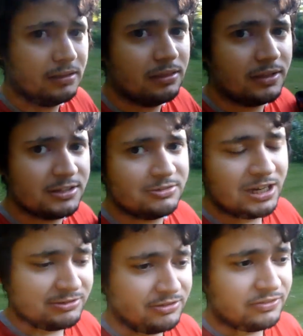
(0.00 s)
They
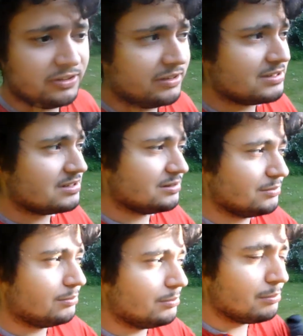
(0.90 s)
sacrificed
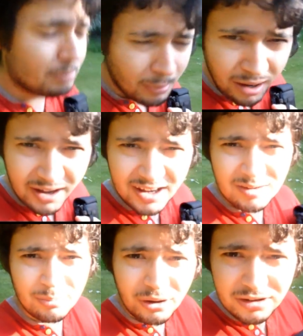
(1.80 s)
my
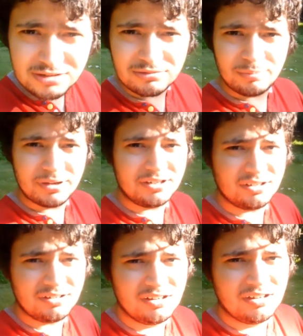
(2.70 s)
personal
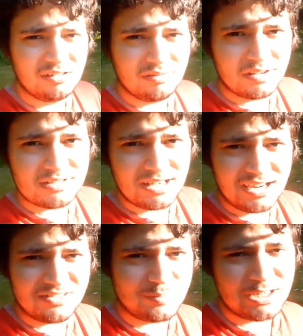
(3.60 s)
opinion for the sake
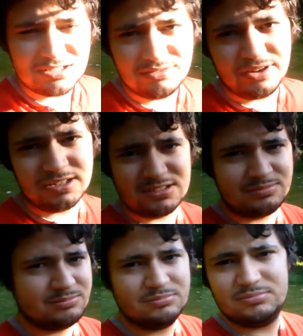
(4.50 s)
of special effects.
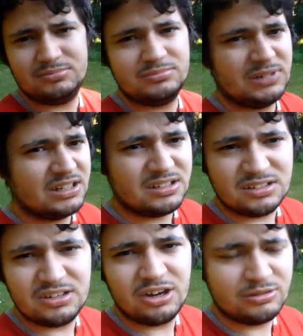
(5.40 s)
And
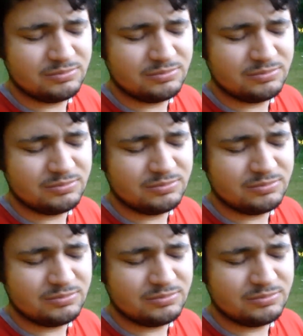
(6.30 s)
no.